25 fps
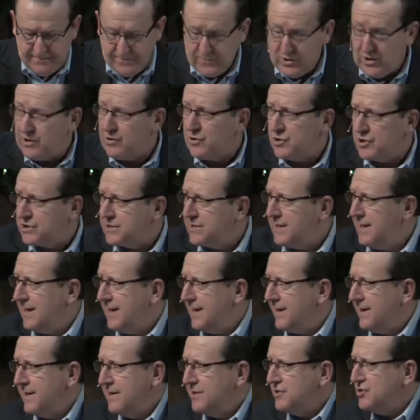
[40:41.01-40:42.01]
You
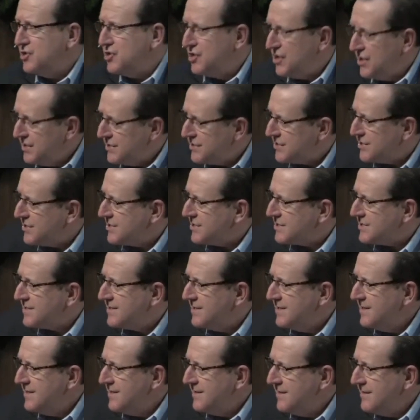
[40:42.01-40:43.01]
understand? Jesus
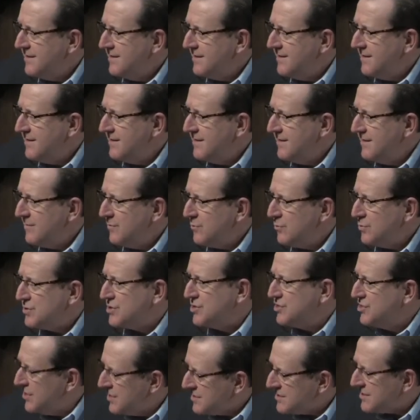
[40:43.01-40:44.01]
was
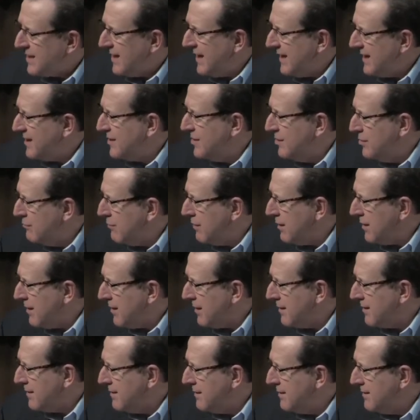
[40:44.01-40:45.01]
just like you
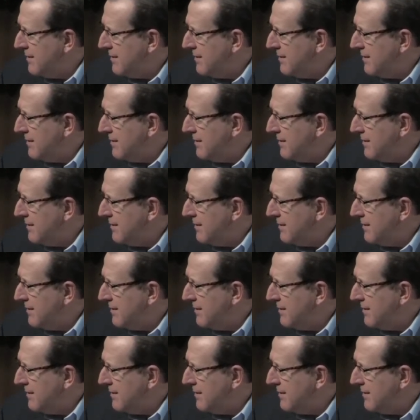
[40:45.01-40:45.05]
are,